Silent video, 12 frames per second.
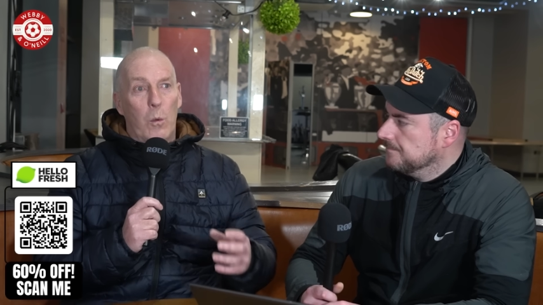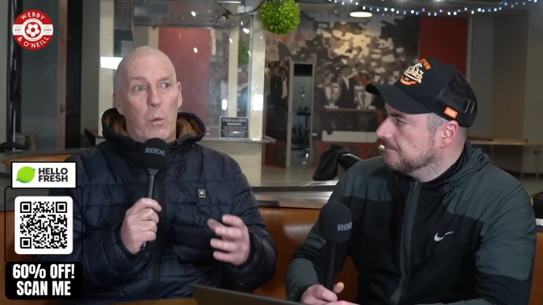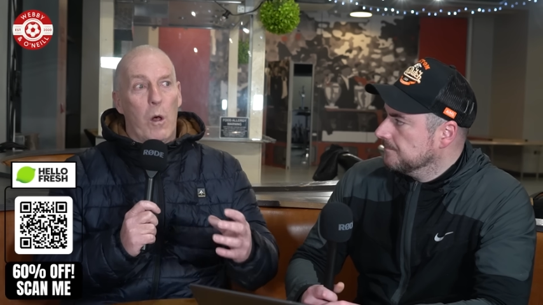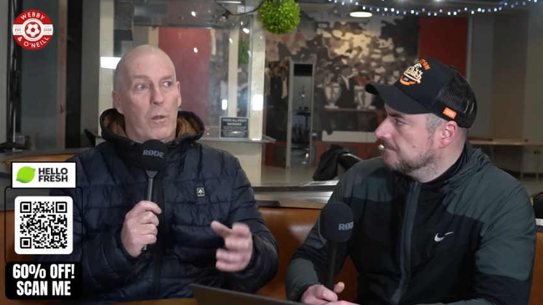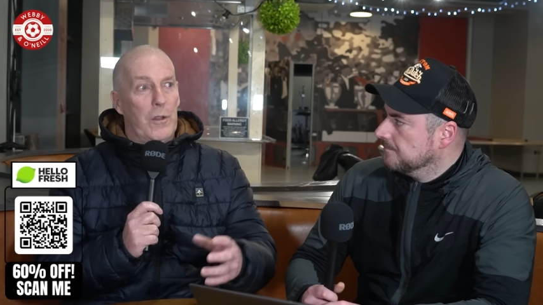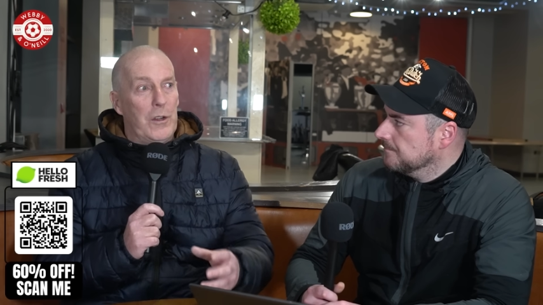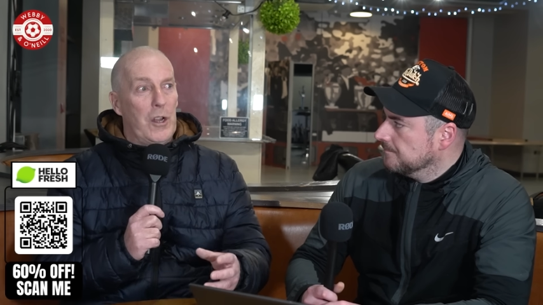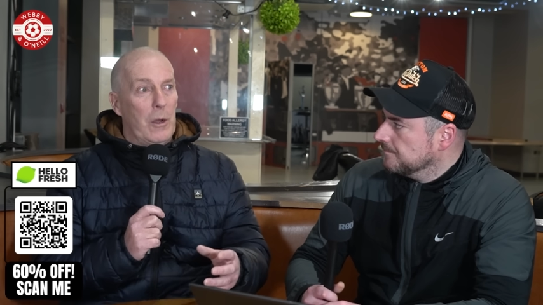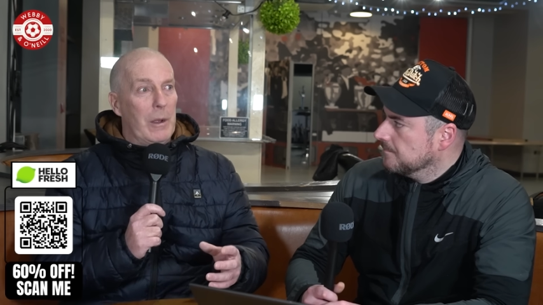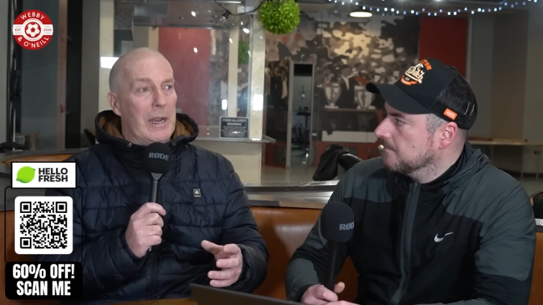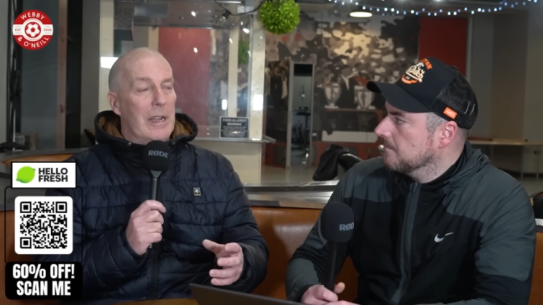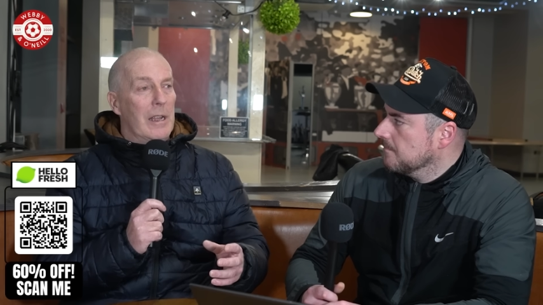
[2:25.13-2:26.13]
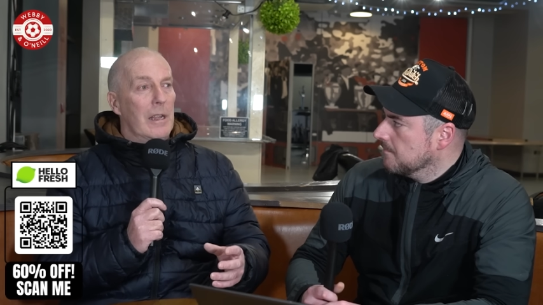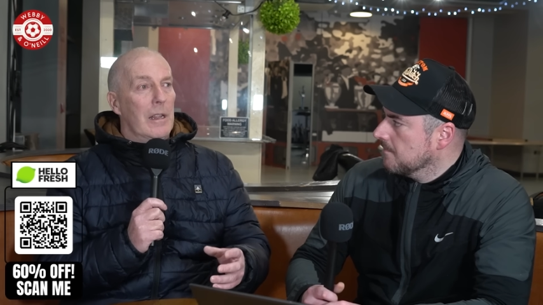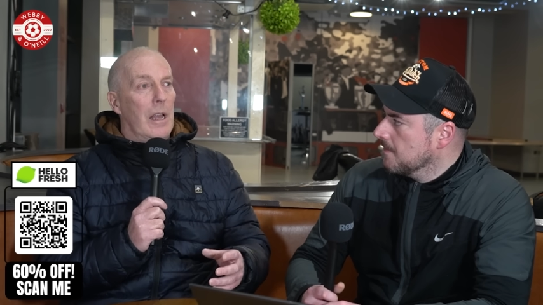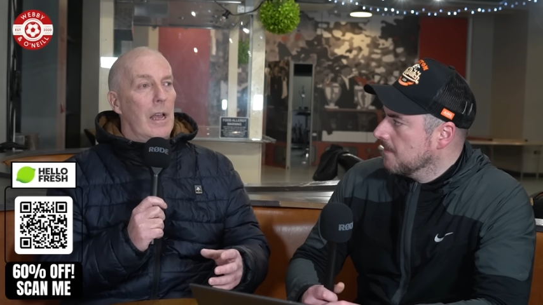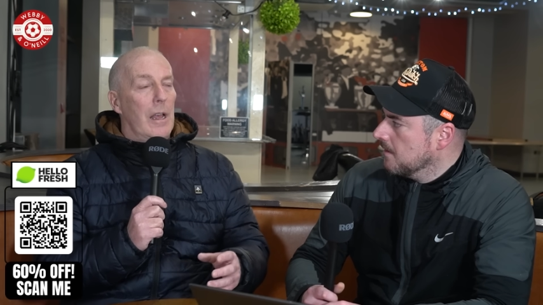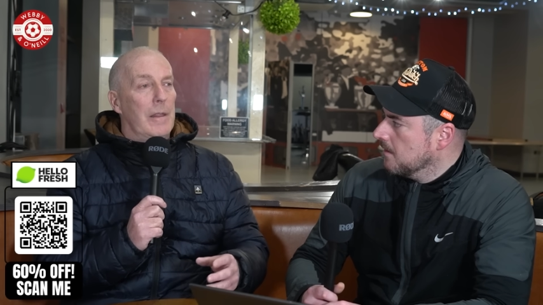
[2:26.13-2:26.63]
Speaker 1: what they're doing.
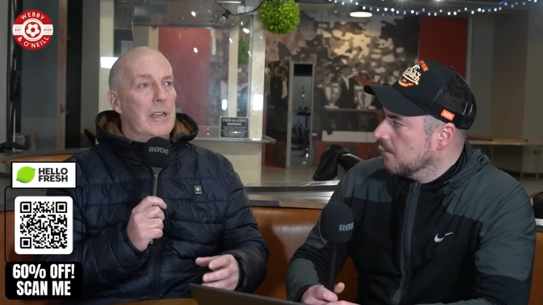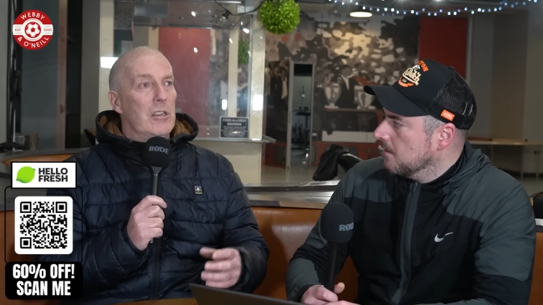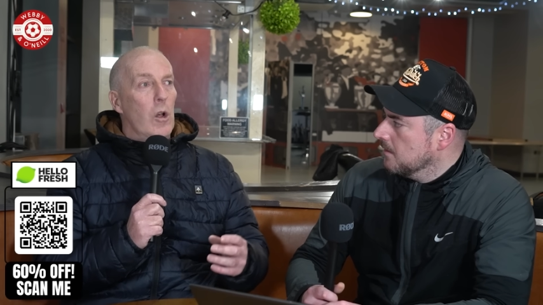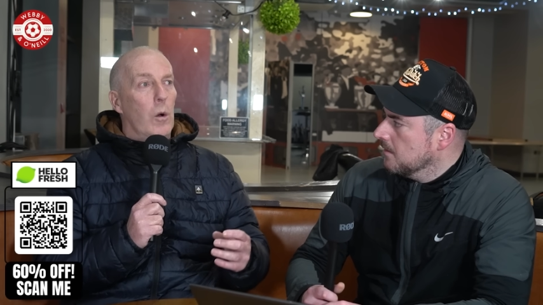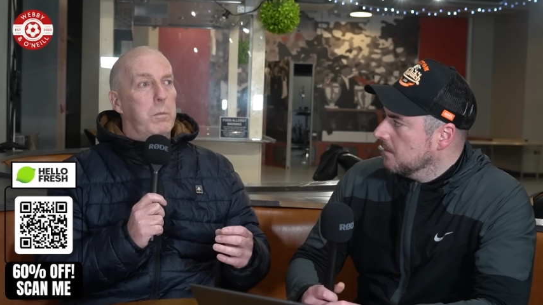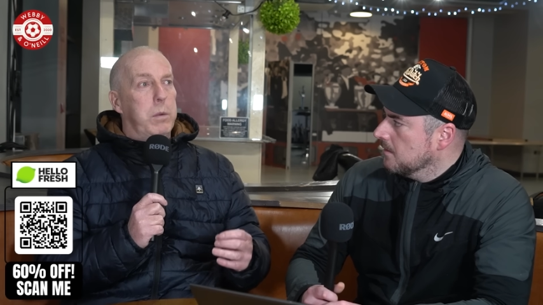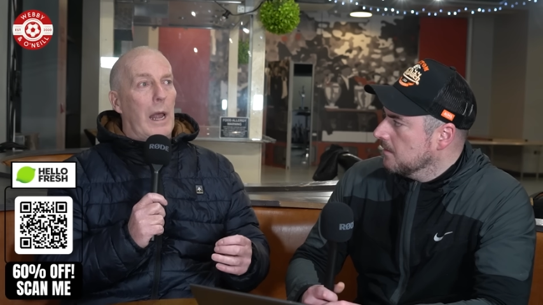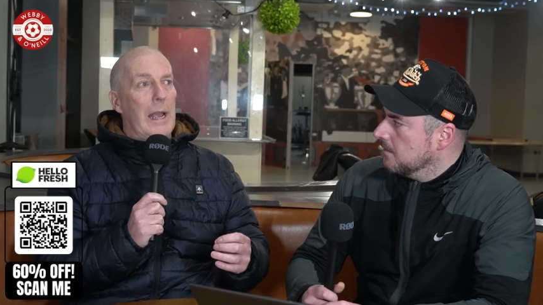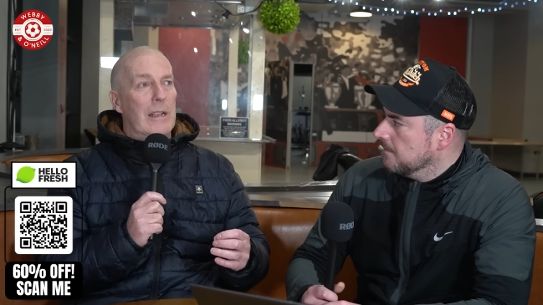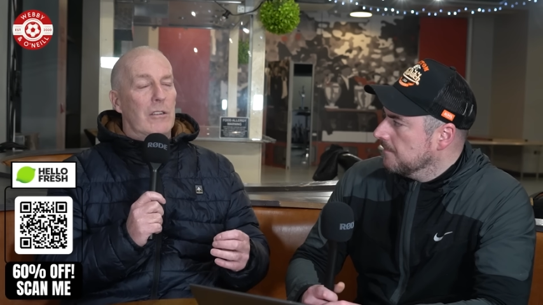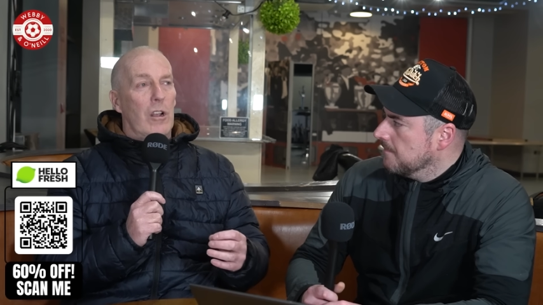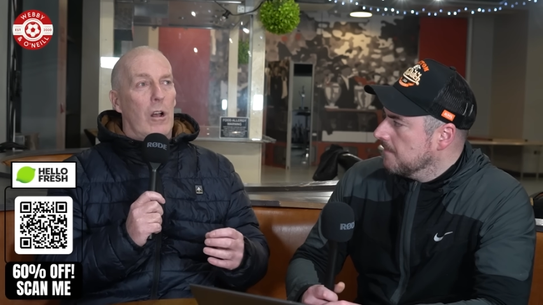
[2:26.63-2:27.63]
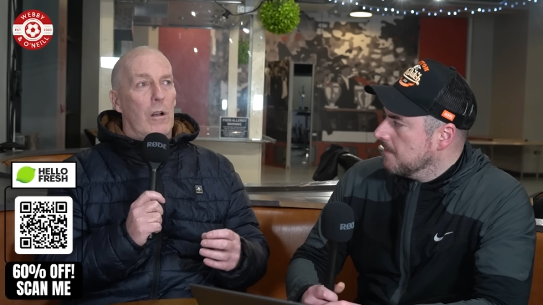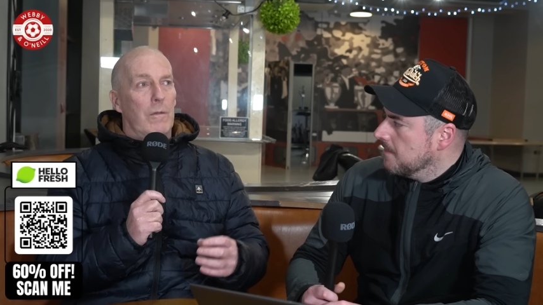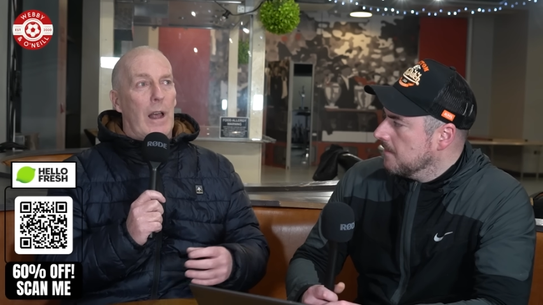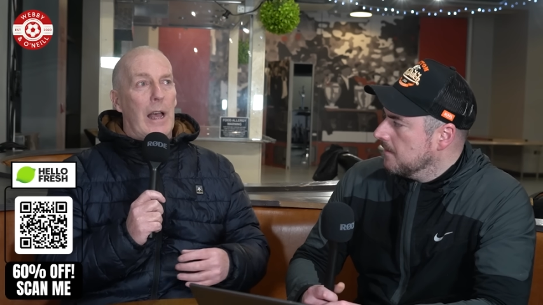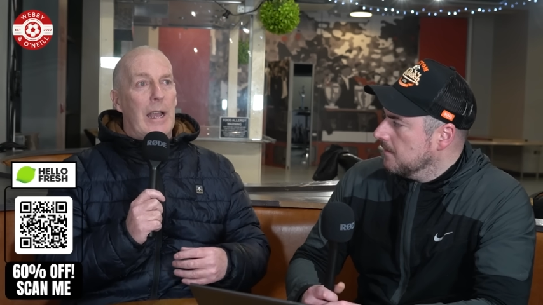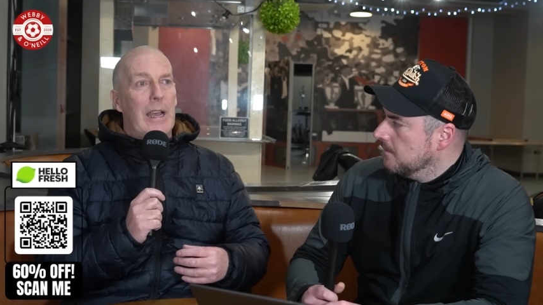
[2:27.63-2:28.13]
Uh, there's no player sort
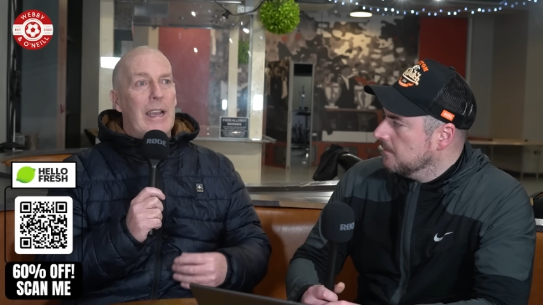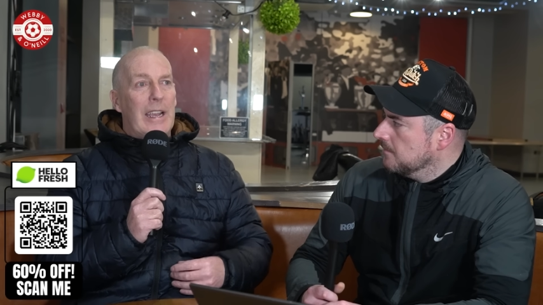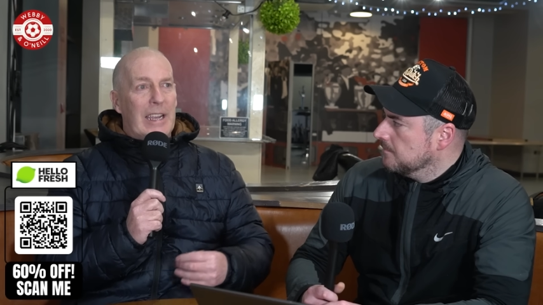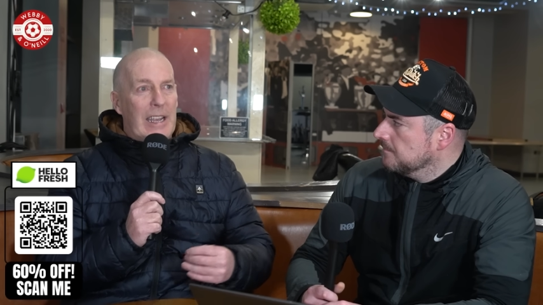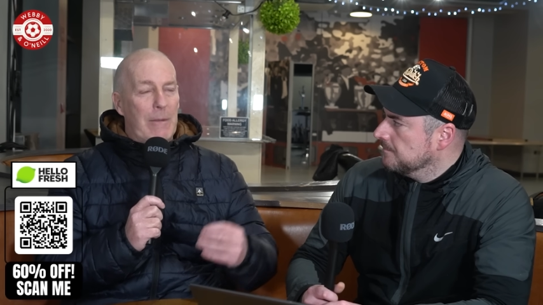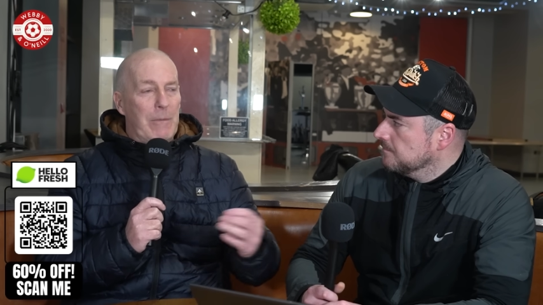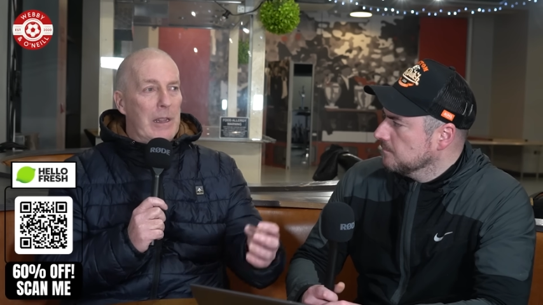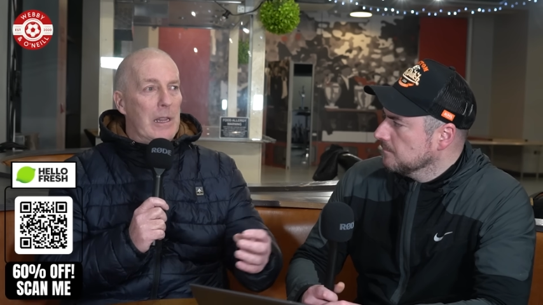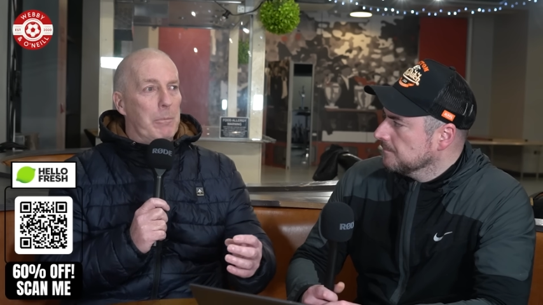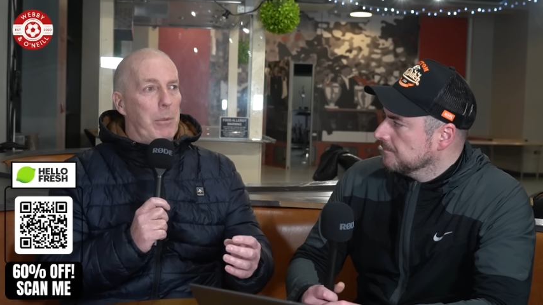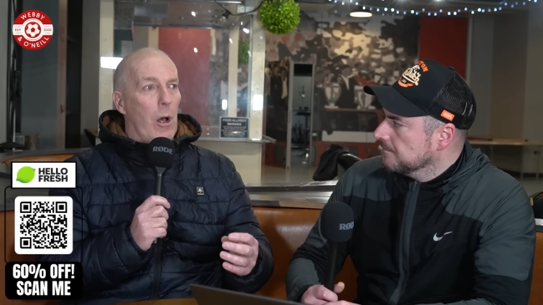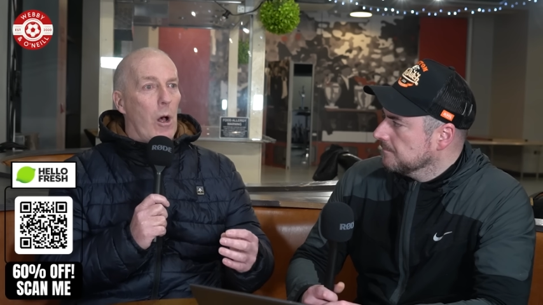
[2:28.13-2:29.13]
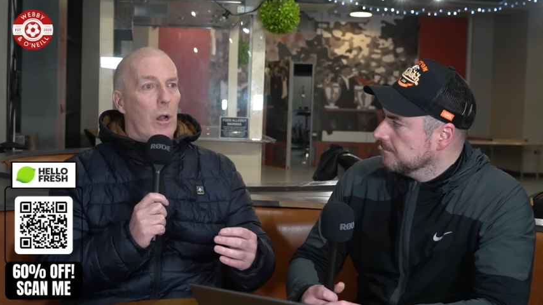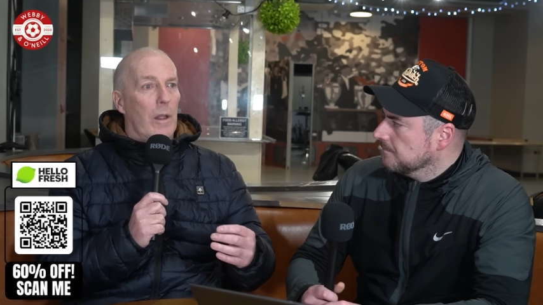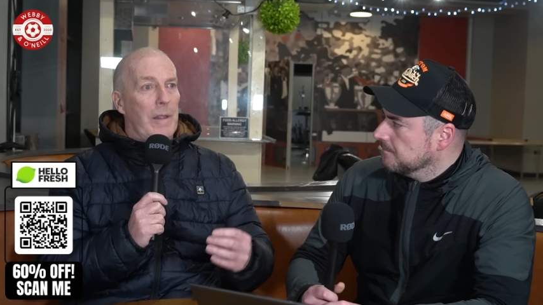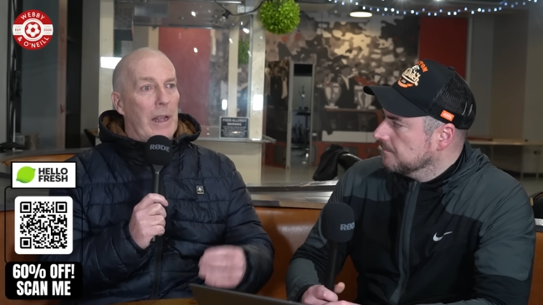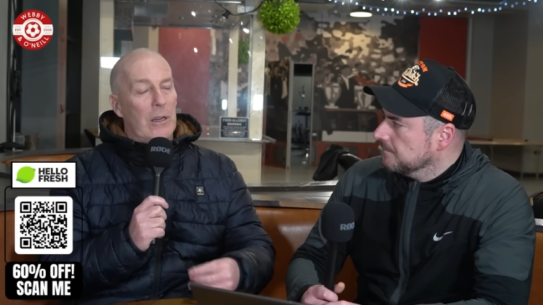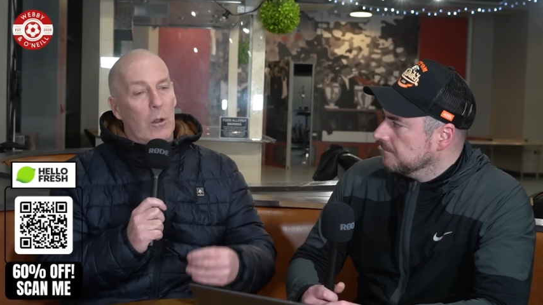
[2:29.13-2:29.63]
of like giving the
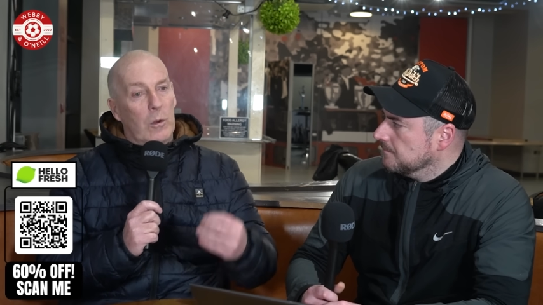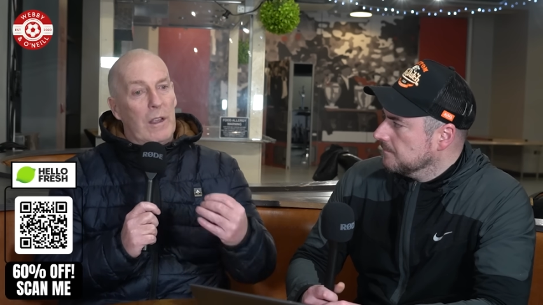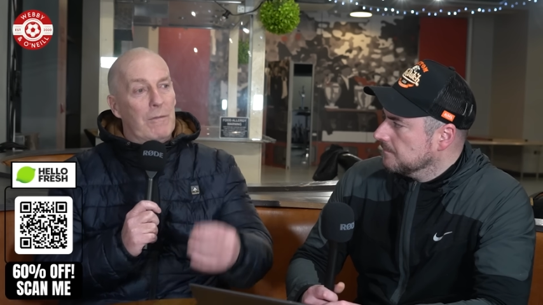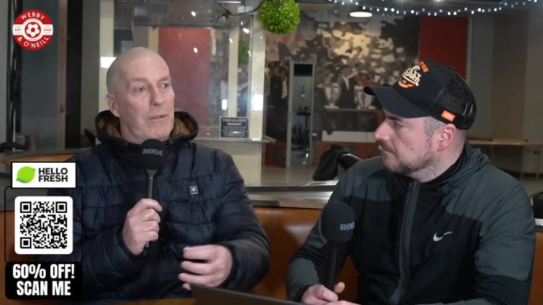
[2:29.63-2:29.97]
ball and then looking